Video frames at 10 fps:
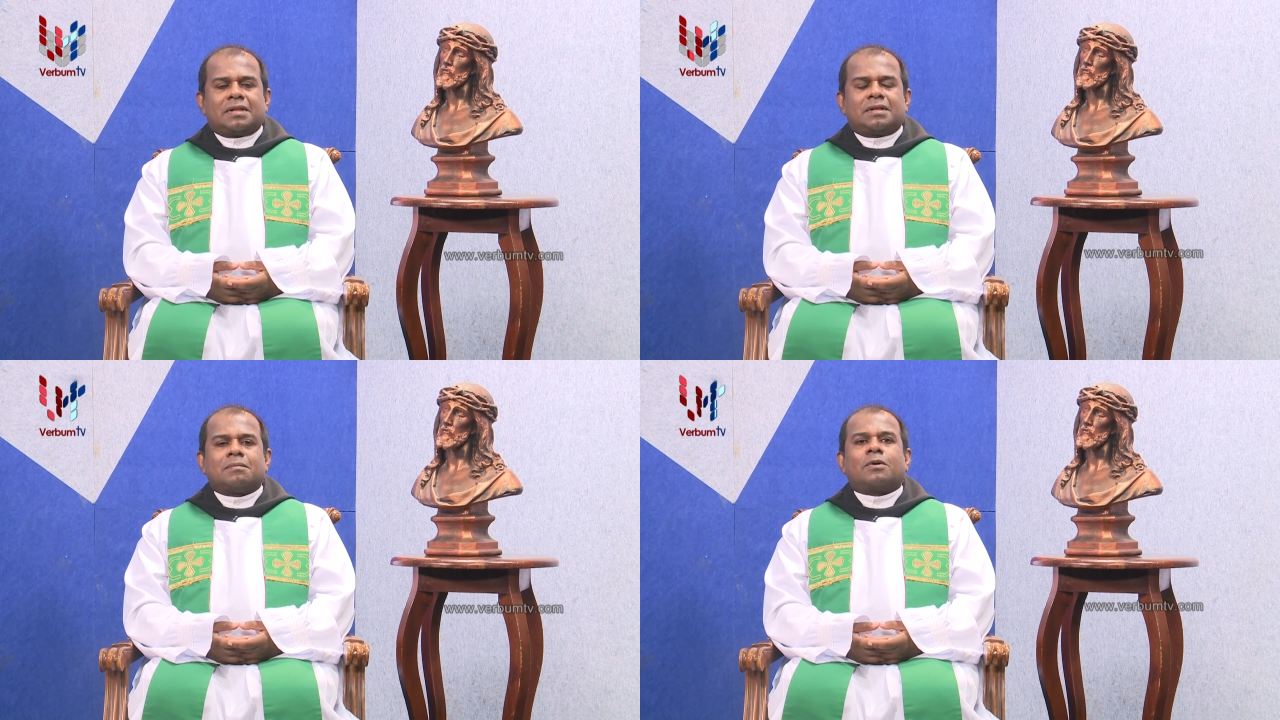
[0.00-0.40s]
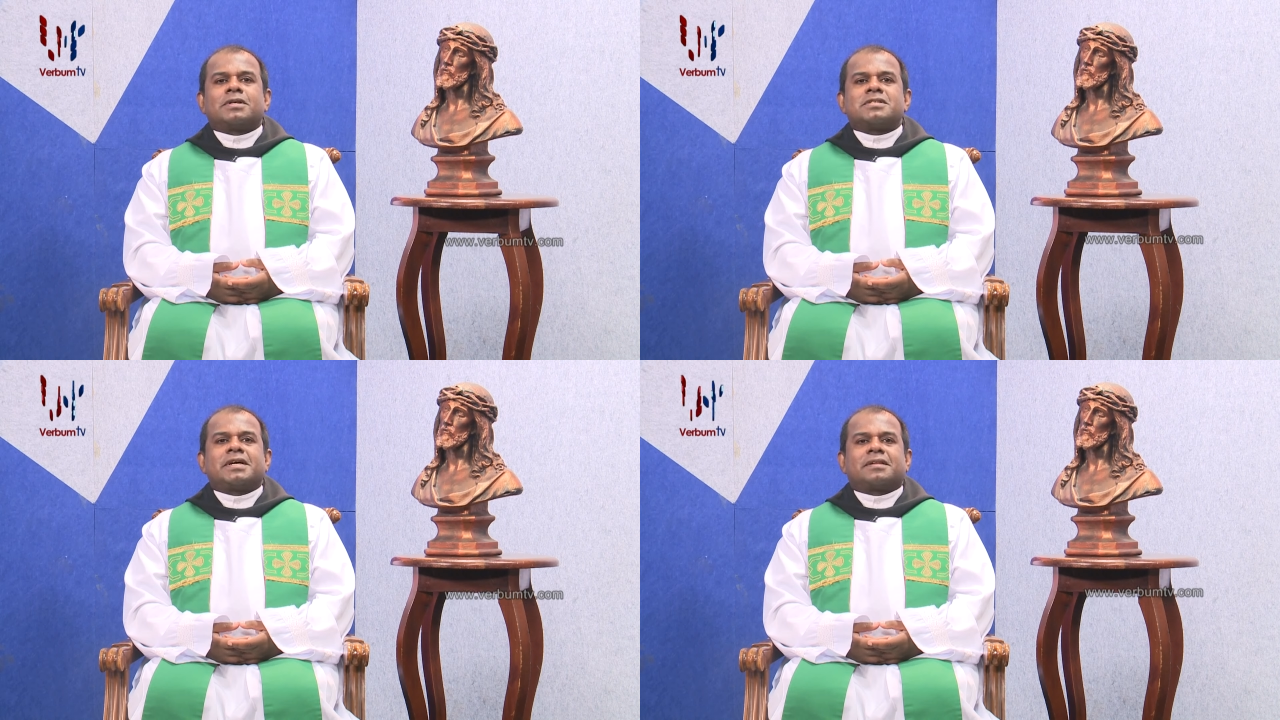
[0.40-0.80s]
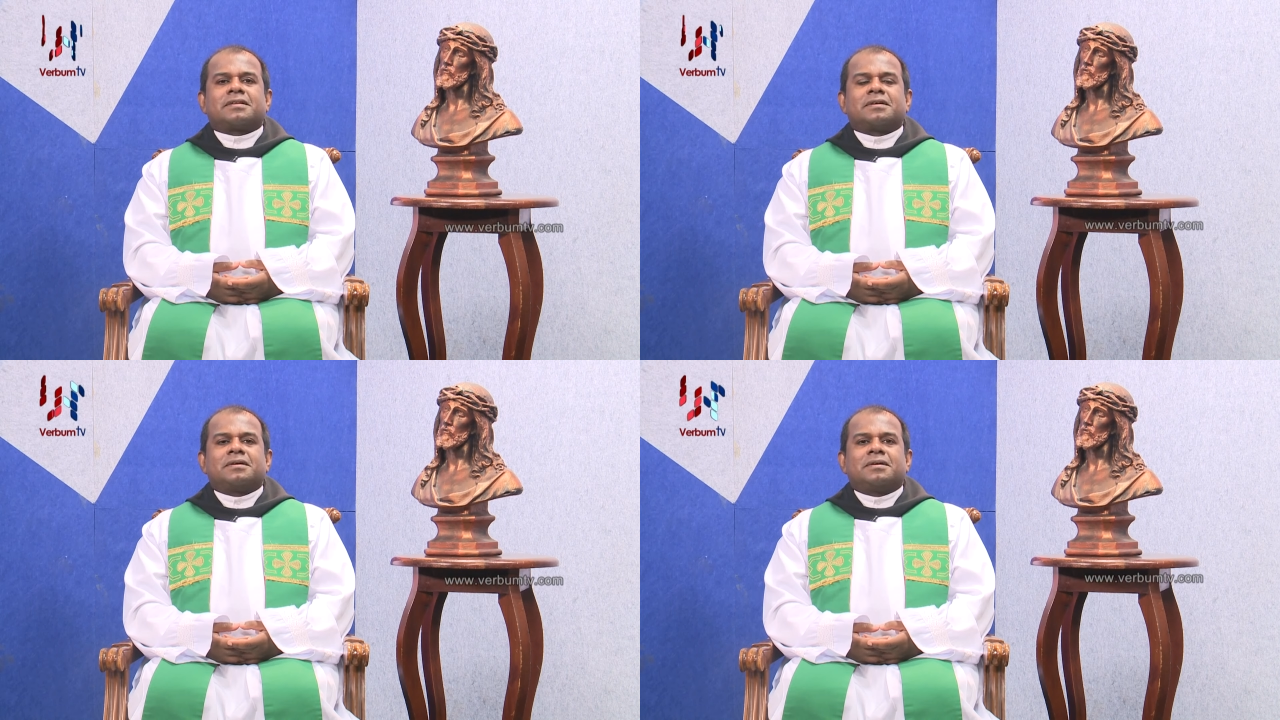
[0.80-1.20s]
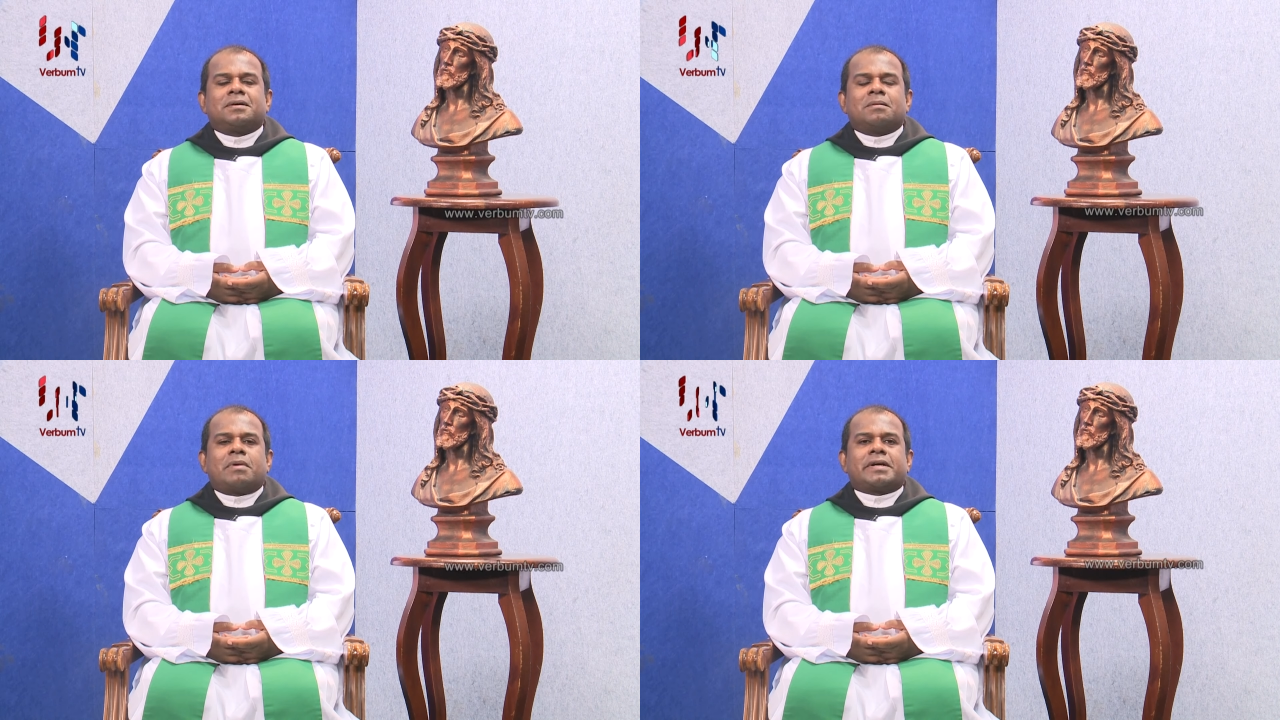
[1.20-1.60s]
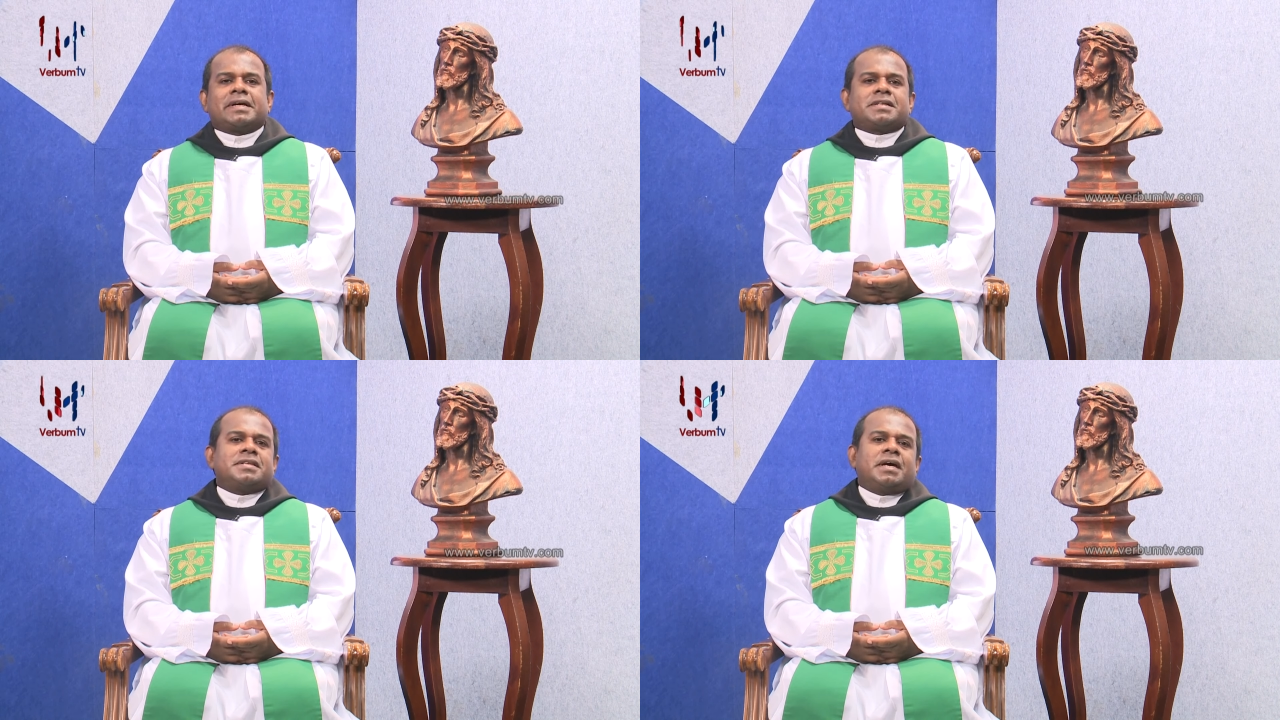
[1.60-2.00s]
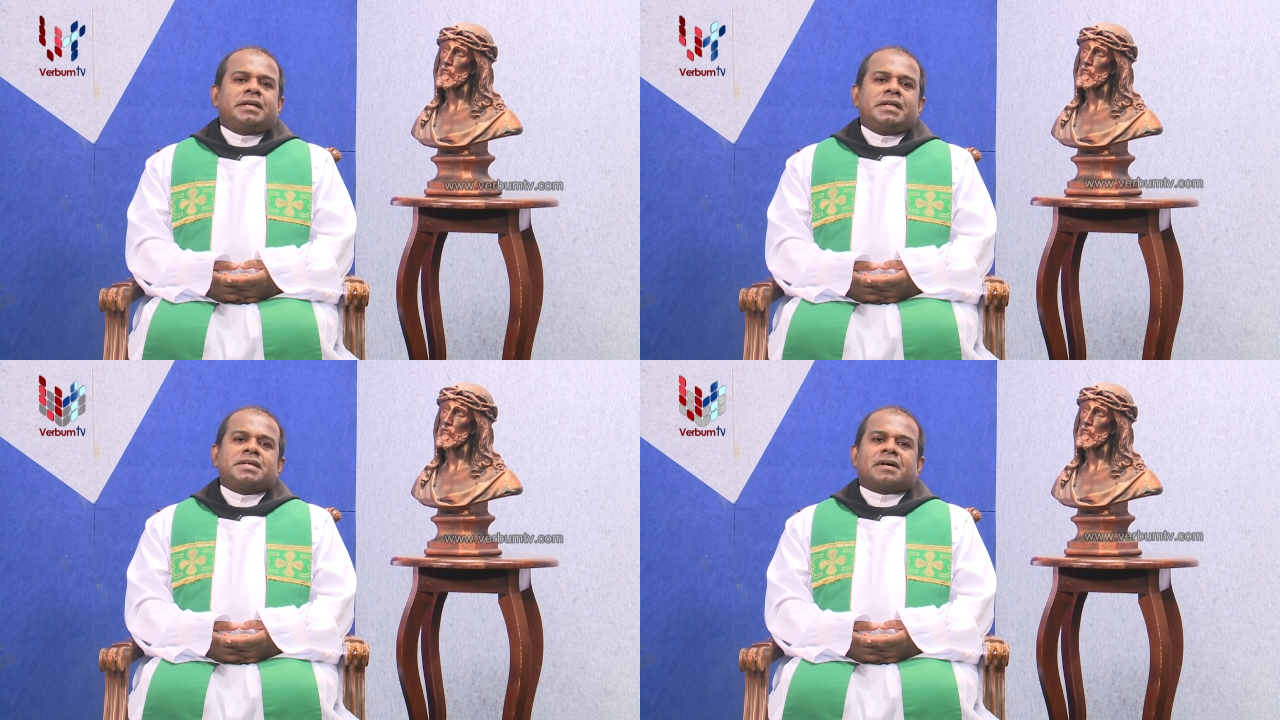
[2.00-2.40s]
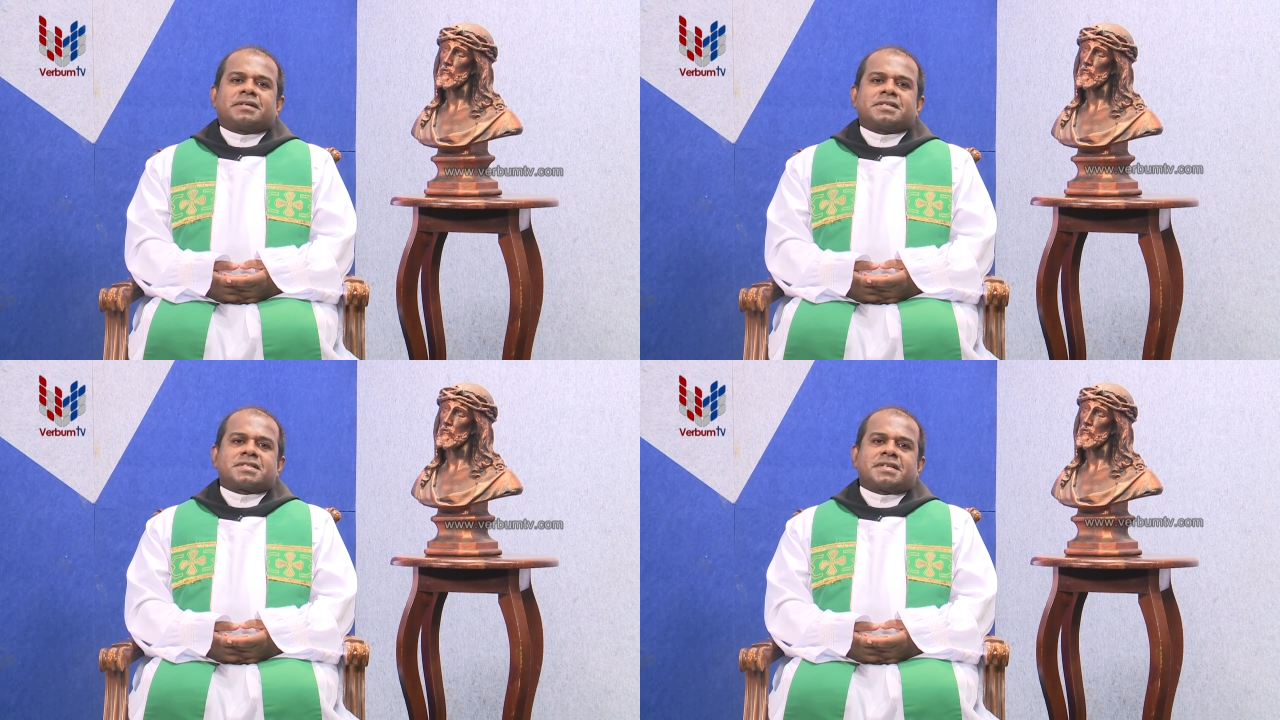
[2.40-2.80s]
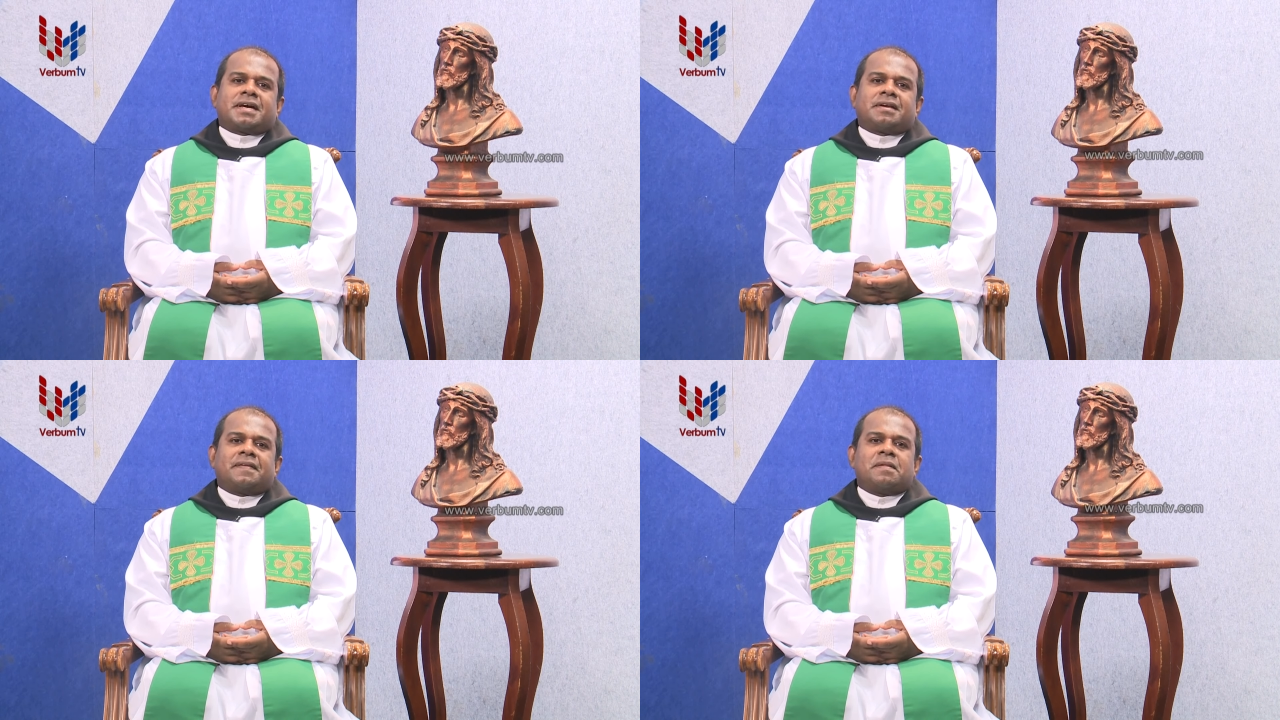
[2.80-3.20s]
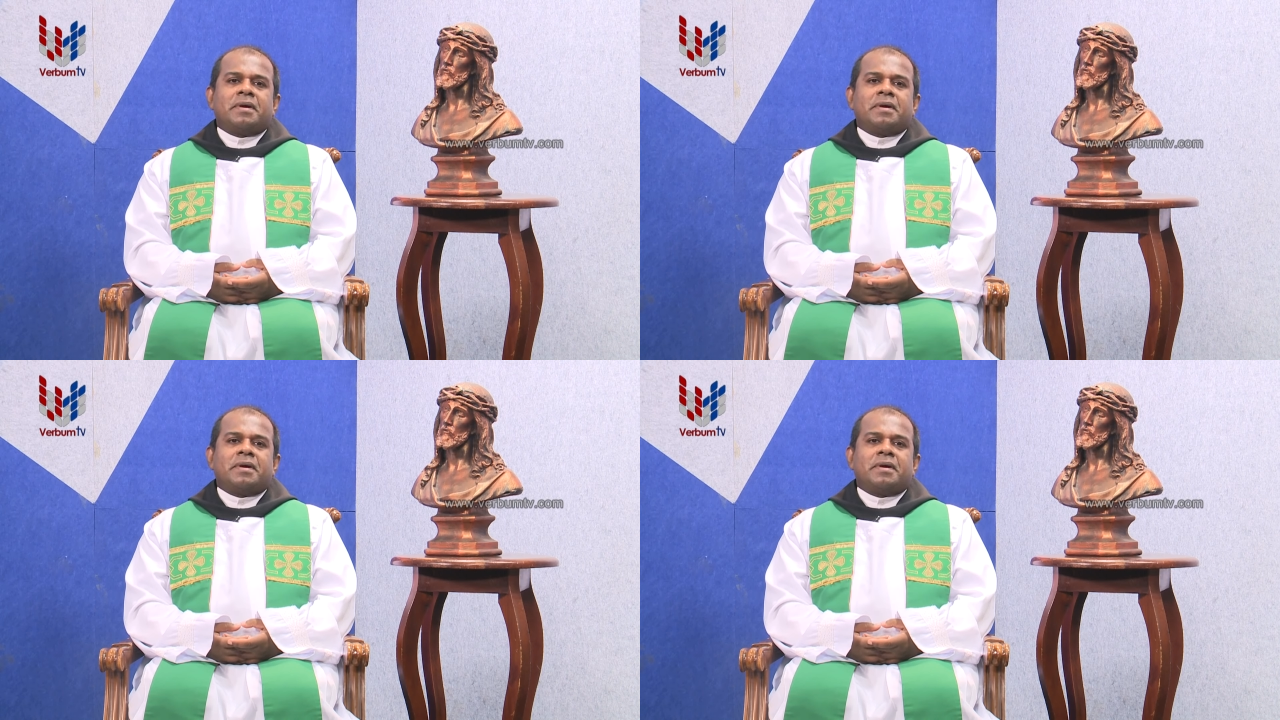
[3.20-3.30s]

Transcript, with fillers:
Speaker 1: about his death. But yet they didn't understand, and the